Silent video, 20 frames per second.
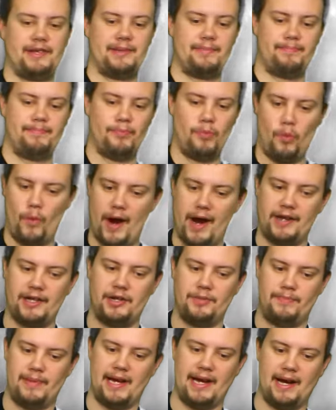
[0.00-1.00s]
once Wade
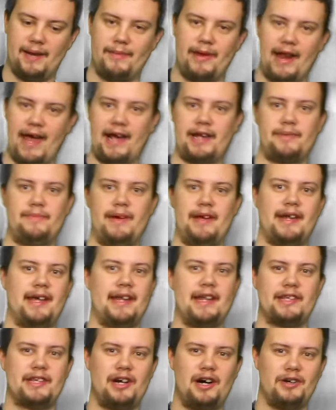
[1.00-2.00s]
and becoming X-Men,
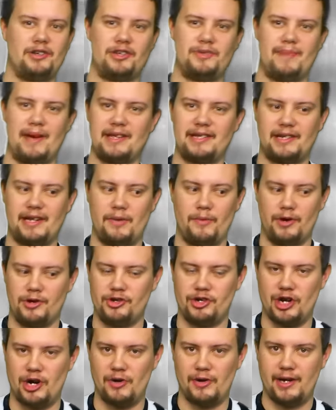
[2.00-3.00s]
and it's all just basically
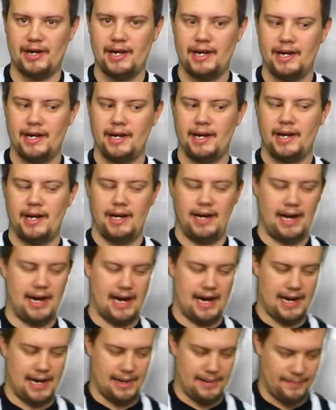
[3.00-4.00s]
one joke.
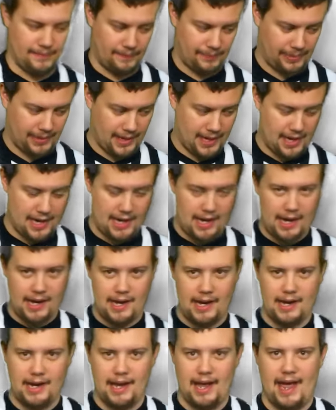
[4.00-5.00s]

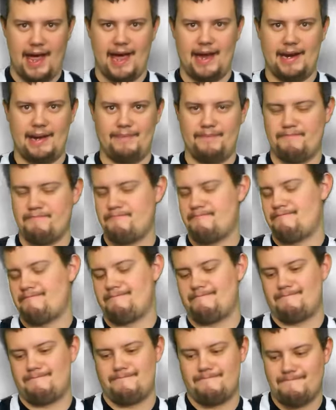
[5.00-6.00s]
And
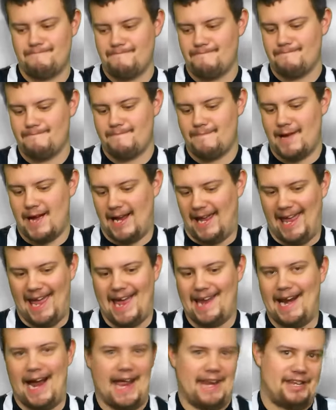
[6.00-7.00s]

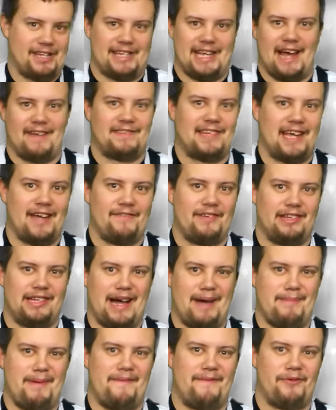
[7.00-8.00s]
again, I just have to give a
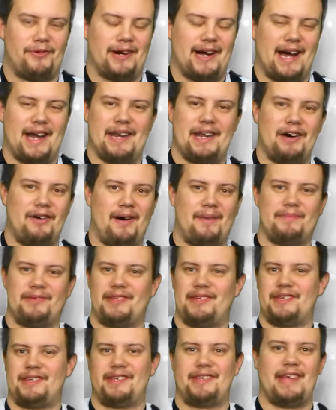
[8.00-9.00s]
line before it. I know I'm
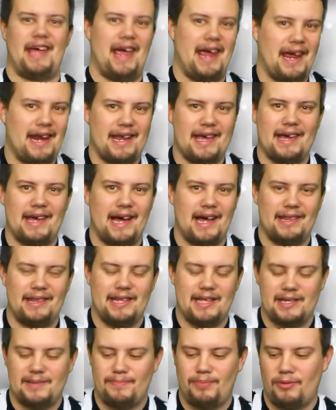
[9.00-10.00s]
just saying it at
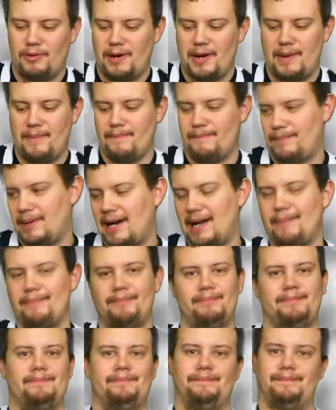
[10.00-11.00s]
this point,
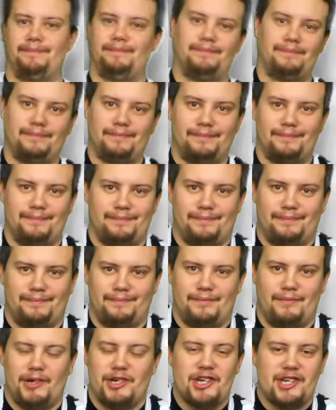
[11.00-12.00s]
but
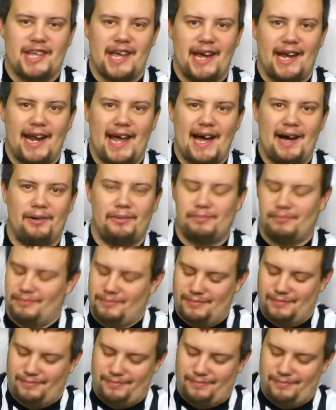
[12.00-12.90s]
we're just hanging out.